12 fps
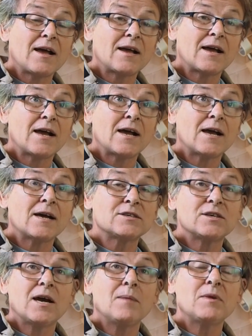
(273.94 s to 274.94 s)

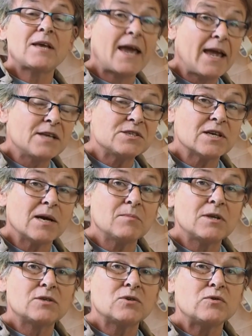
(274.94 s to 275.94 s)
hand
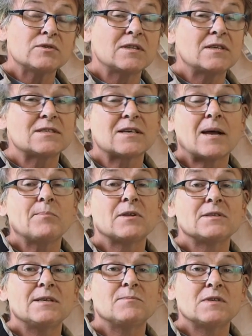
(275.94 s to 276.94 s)
sharpening tools, and there's a couple
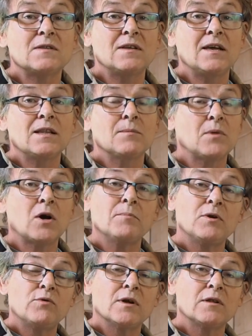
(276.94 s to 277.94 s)
of tips in there that might
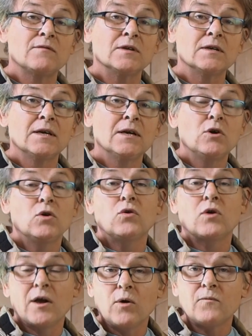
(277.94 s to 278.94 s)
be relevant
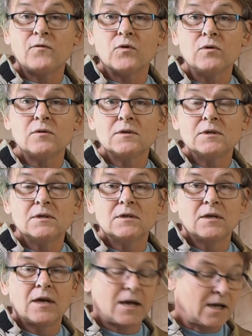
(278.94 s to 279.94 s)
or helpful
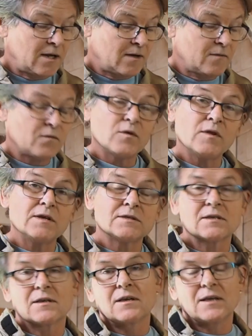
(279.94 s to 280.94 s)
for this
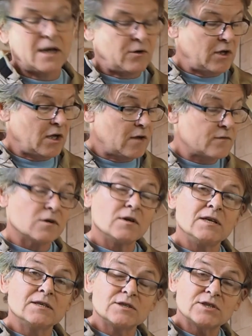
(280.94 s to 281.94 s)
and can carry over
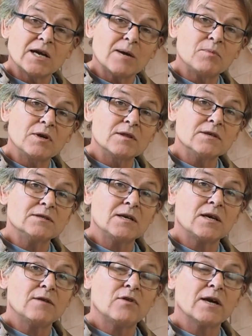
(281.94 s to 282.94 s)
into sharpening these
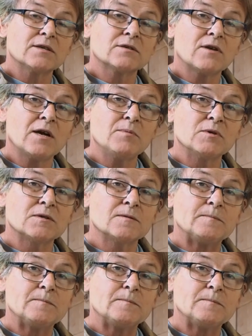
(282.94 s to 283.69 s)
negative rake scrapers.